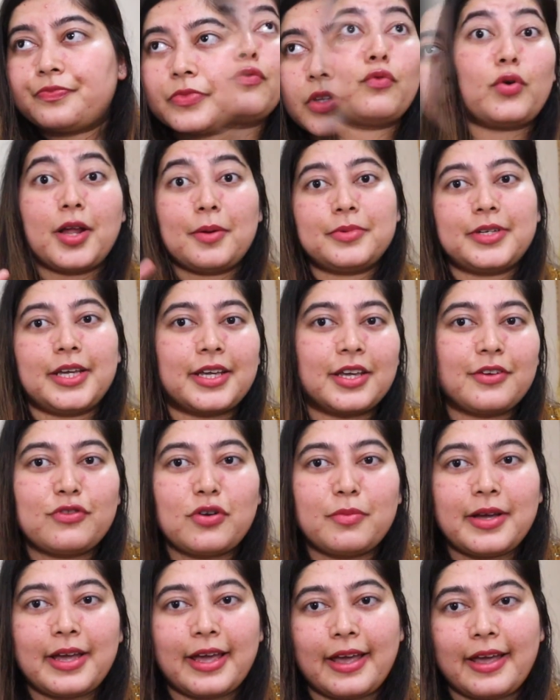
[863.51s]
What I'm taking
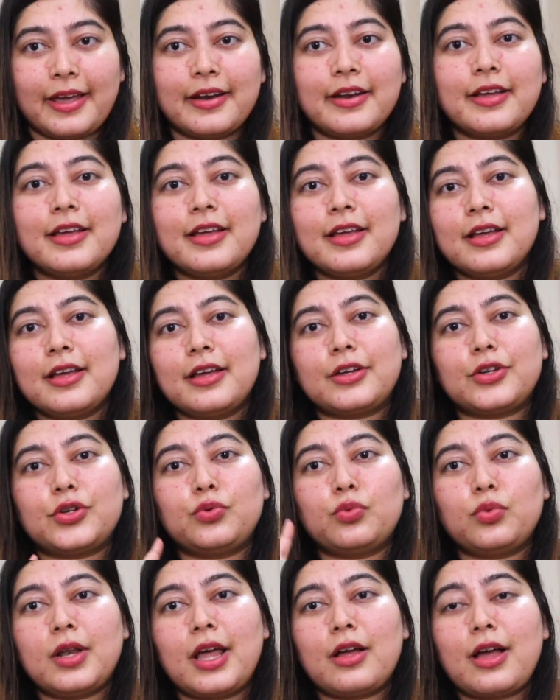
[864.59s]
for my hair,
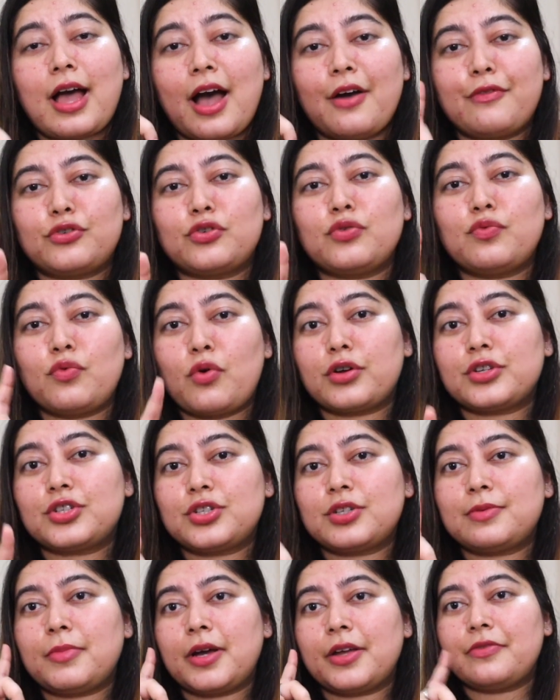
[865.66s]
you will have to
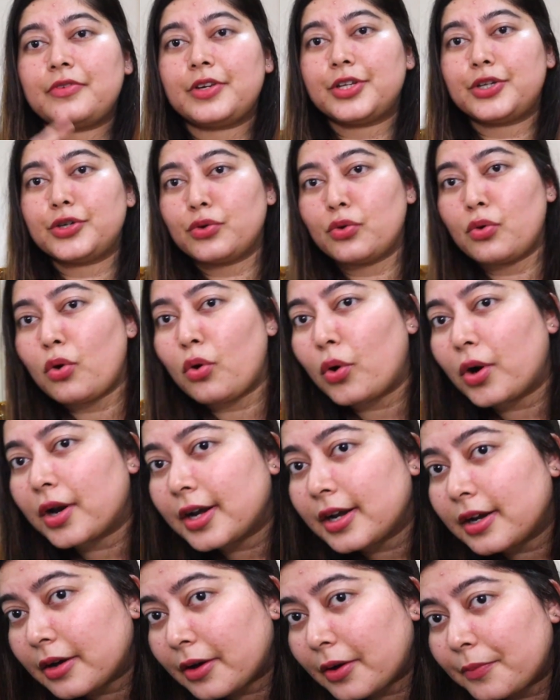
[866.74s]
watch my video
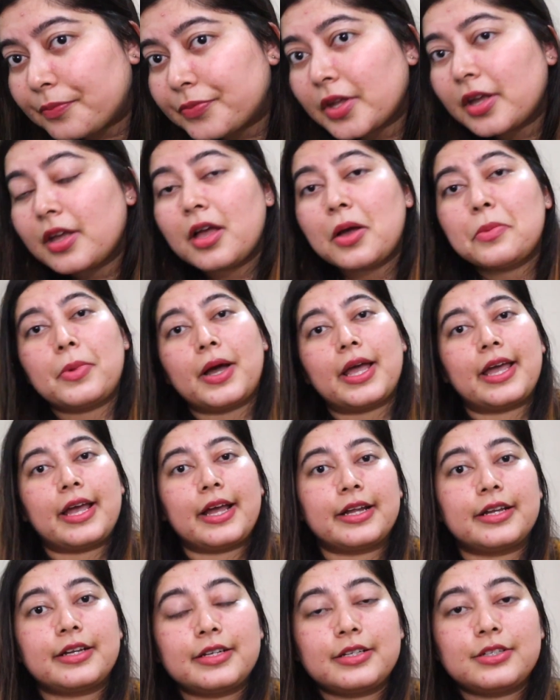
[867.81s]
on my
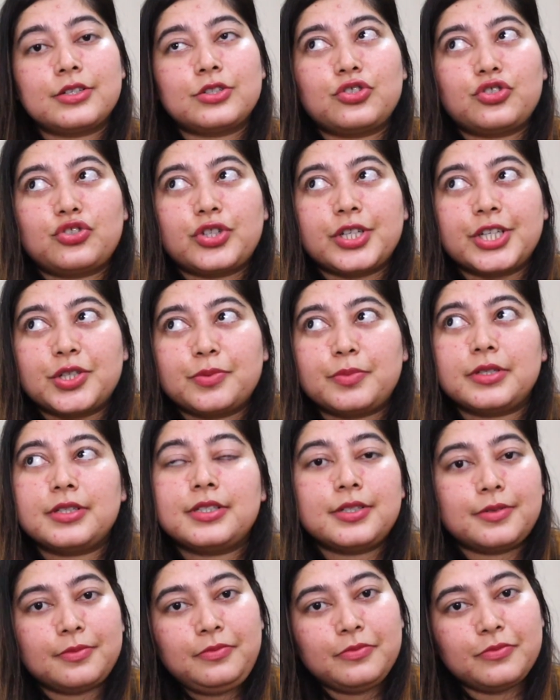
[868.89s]
hair
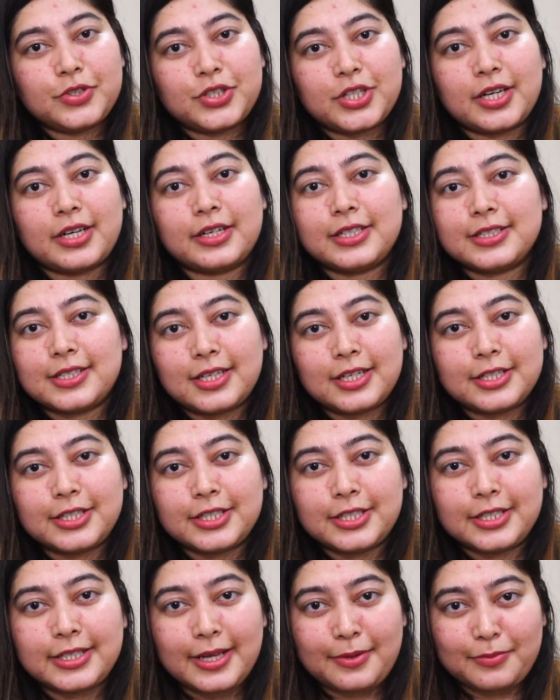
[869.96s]
treatment, which I recently
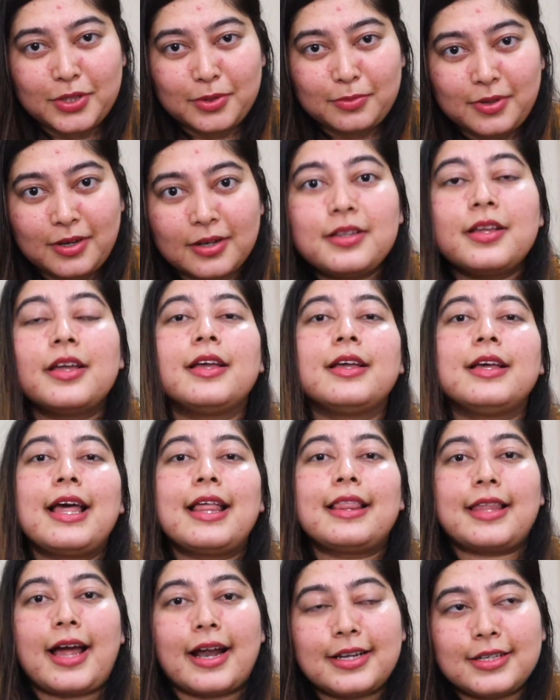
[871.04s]
did in Ahmedabad.
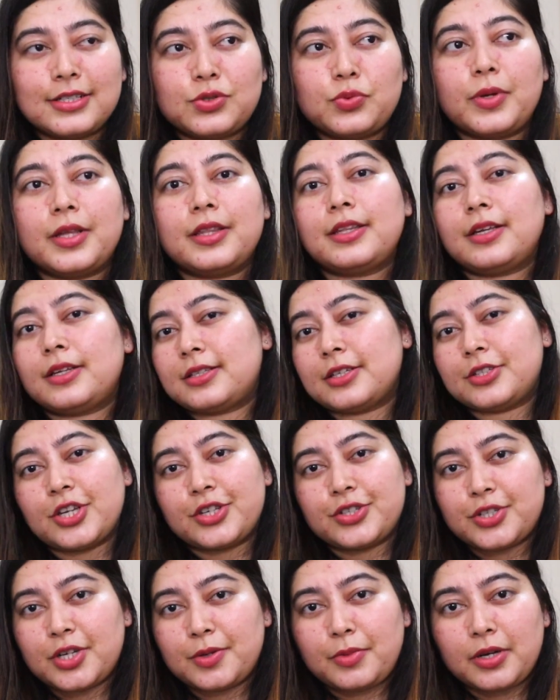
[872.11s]
That is when they
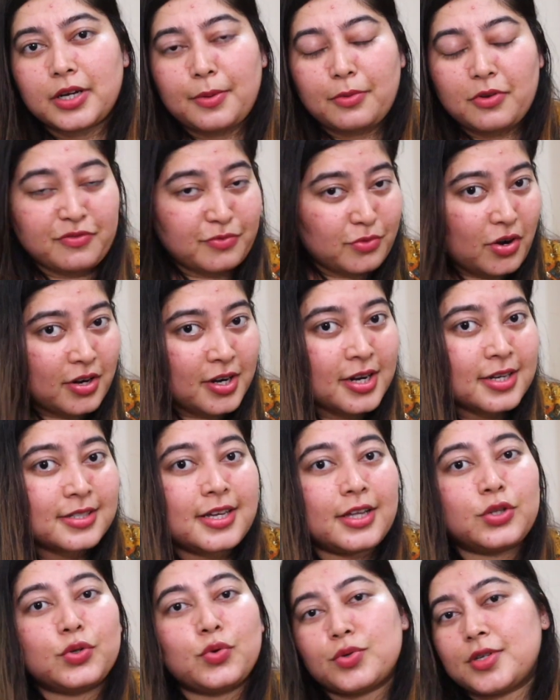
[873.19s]
suggested me a couple of products,
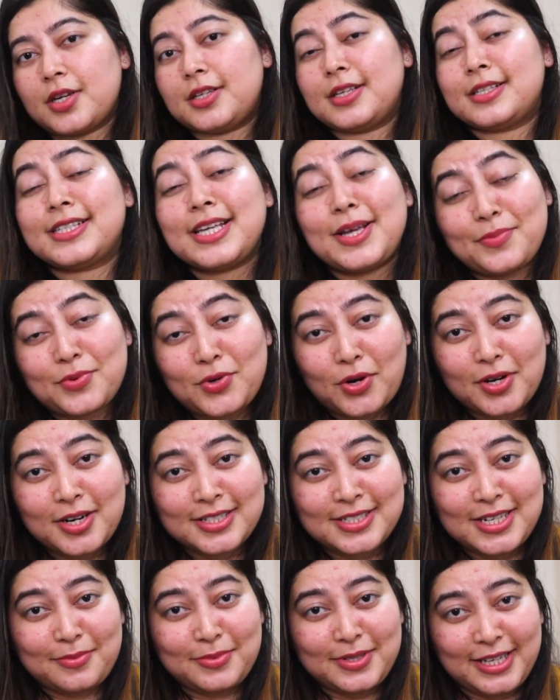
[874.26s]
and those are the same
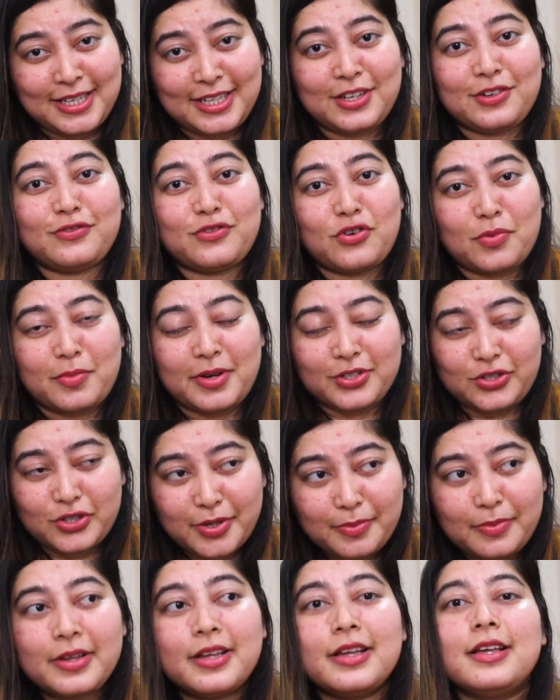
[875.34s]
products I'm taking for my
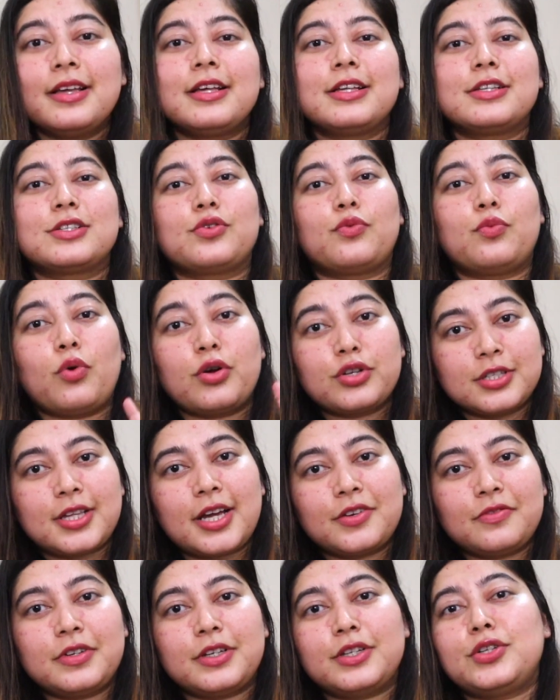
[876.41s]
trip. So watch
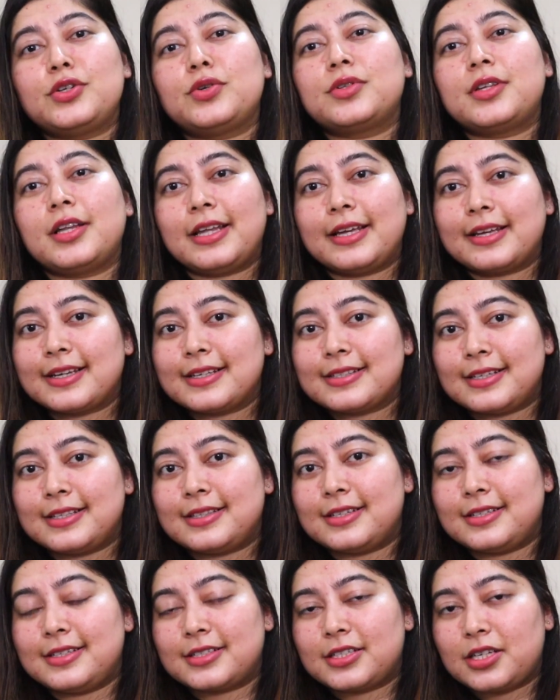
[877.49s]
that video, the link is
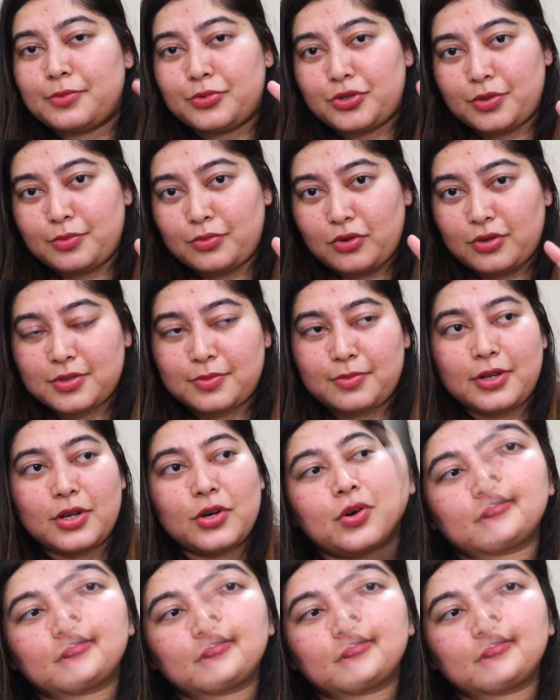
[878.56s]
in the description box below.